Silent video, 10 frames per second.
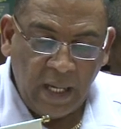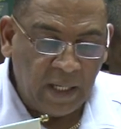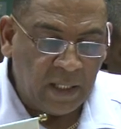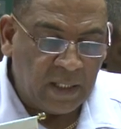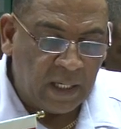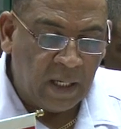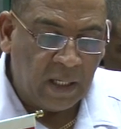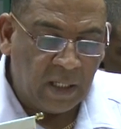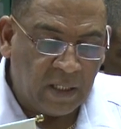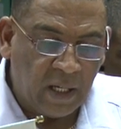and the
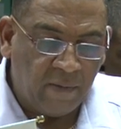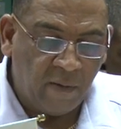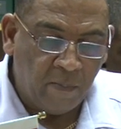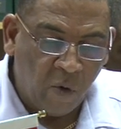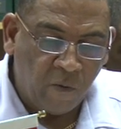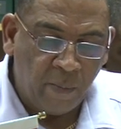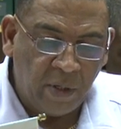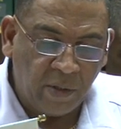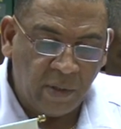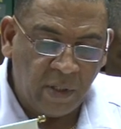technical staff of both
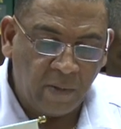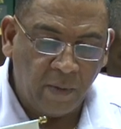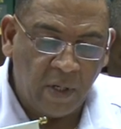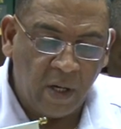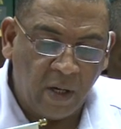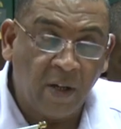ministries for their